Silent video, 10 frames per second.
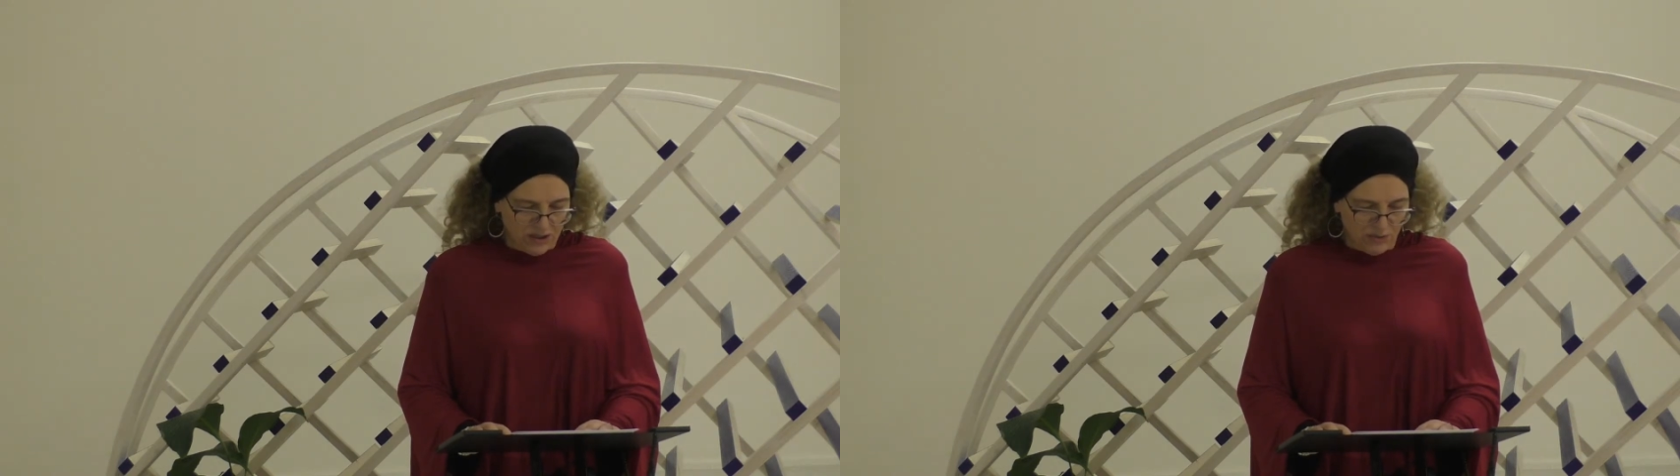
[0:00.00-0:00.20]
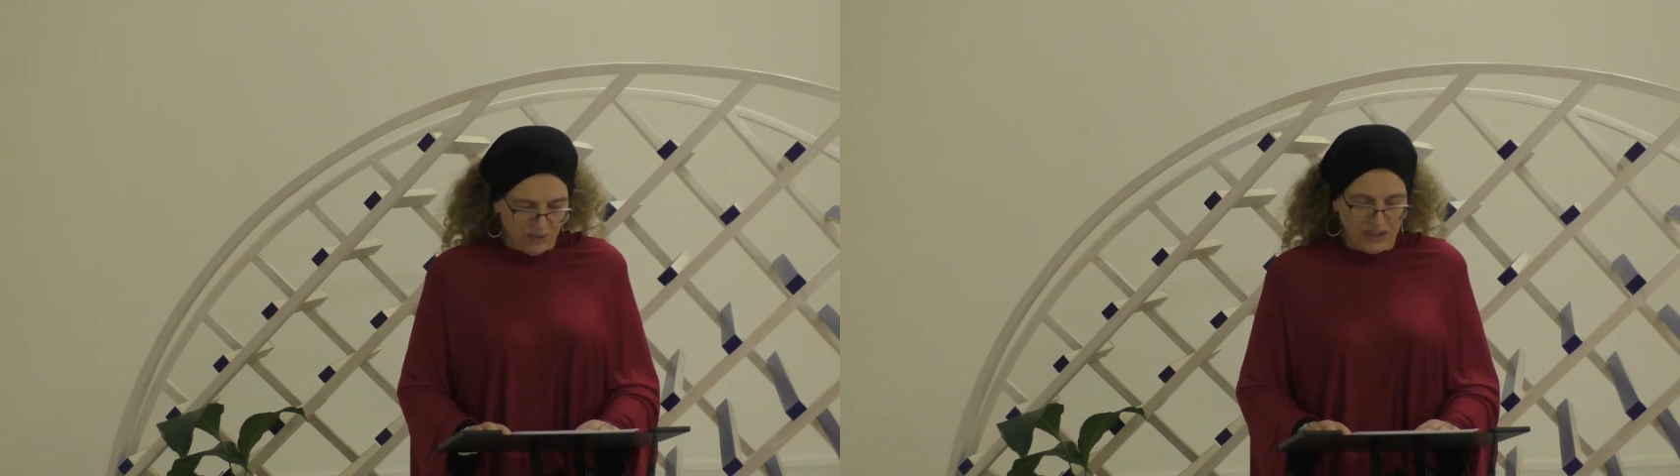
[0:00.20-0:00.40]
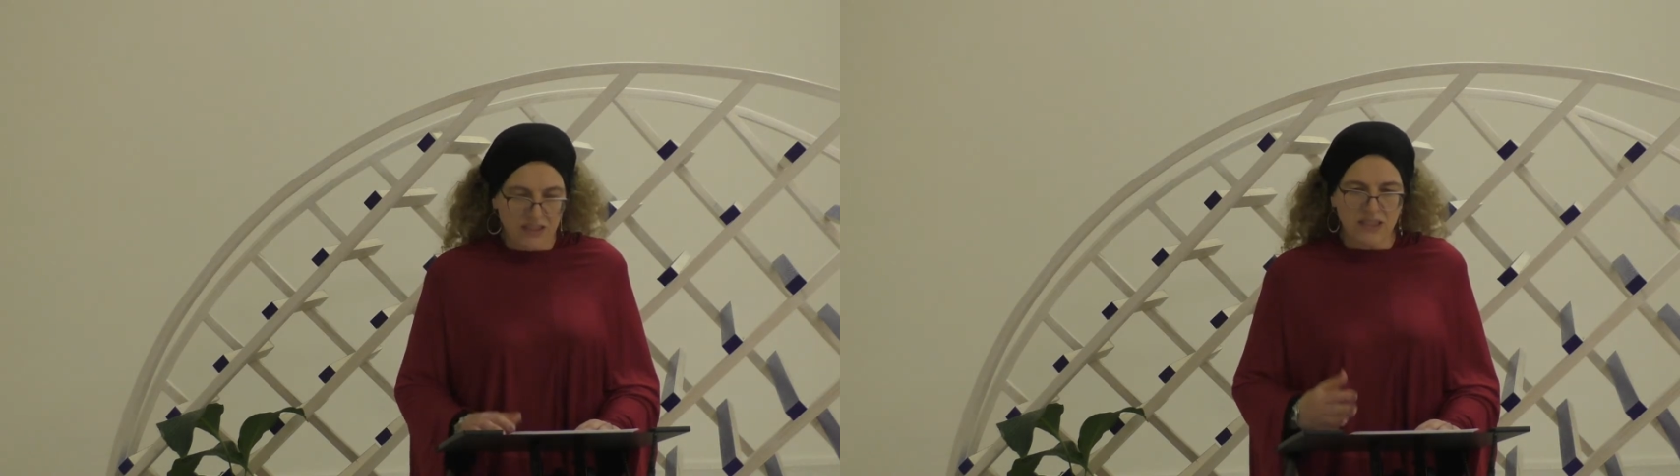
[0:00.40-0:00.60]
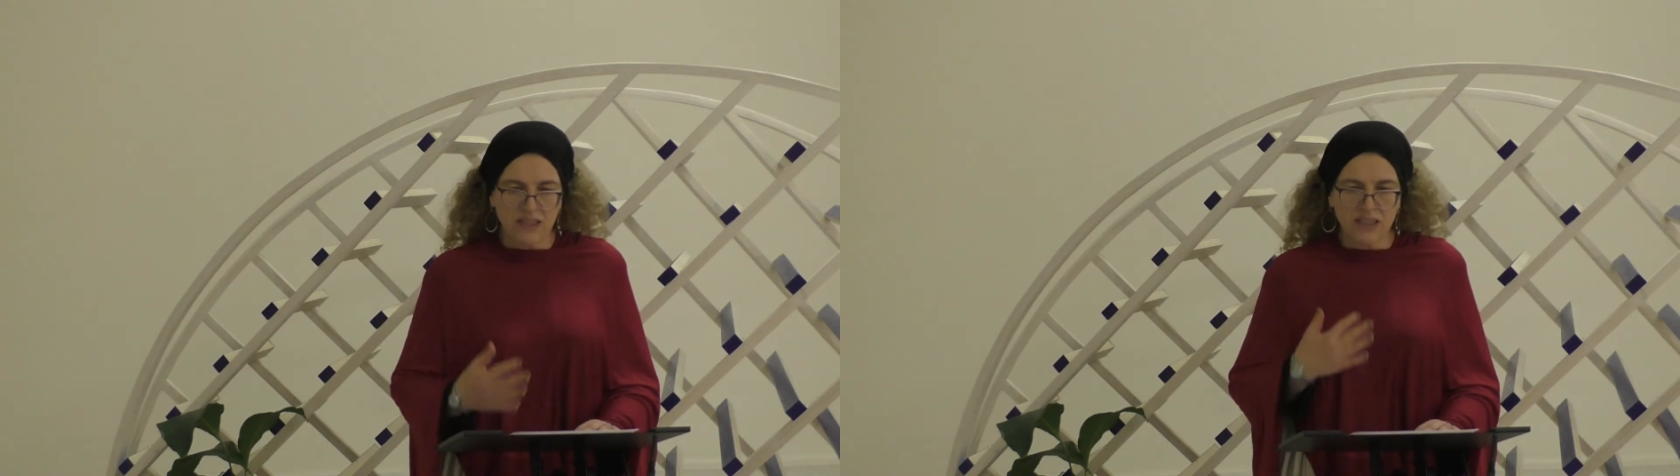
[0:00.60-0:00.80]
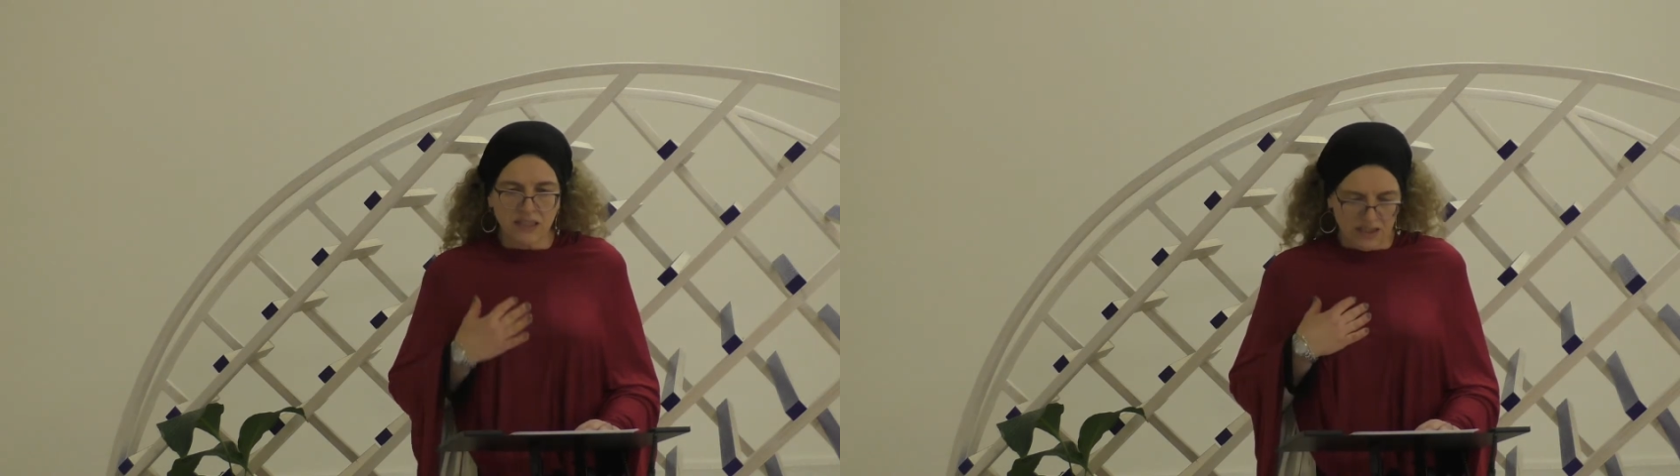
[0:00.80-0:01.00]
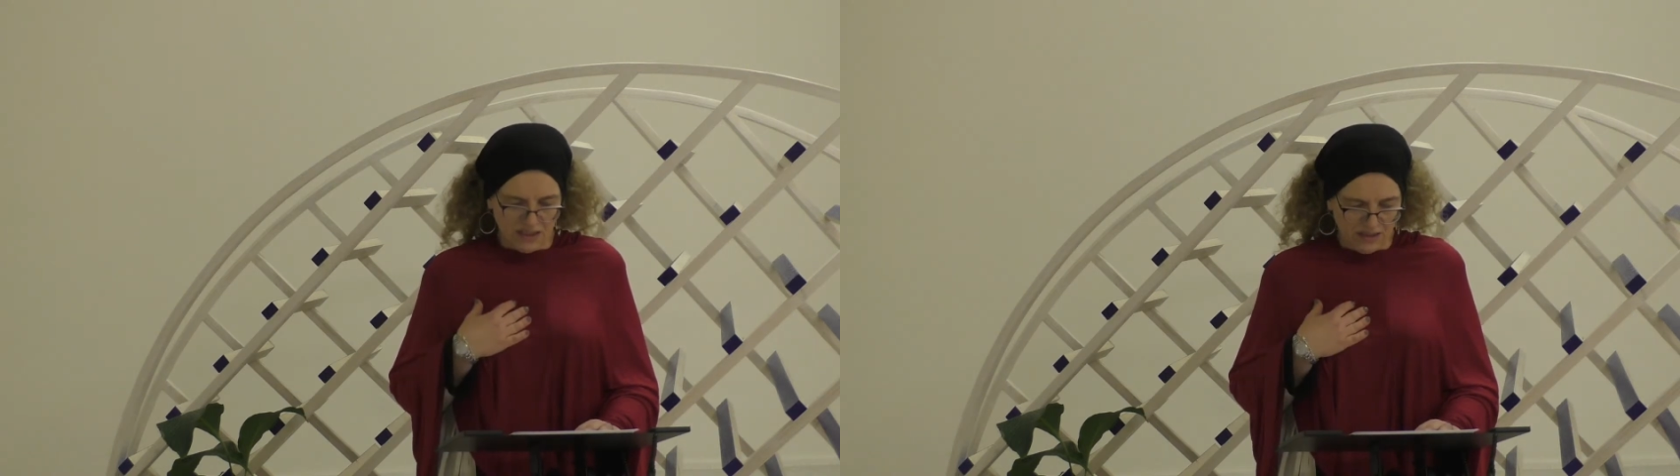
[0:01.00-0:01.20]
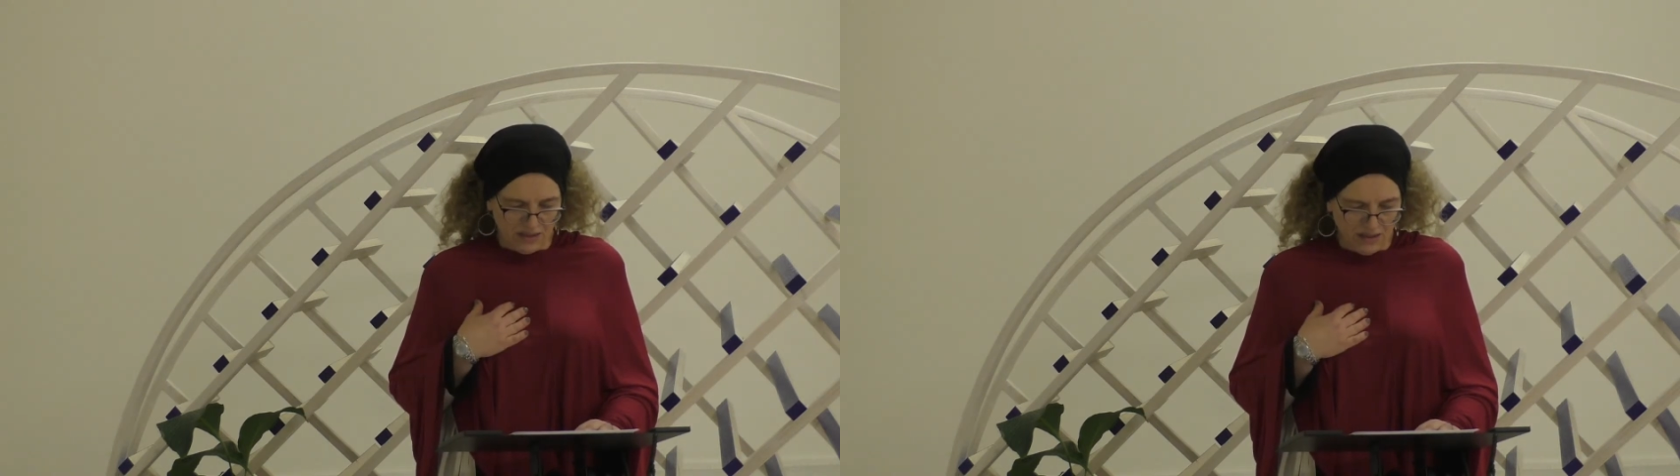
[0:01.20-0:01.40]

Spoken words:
dwells in us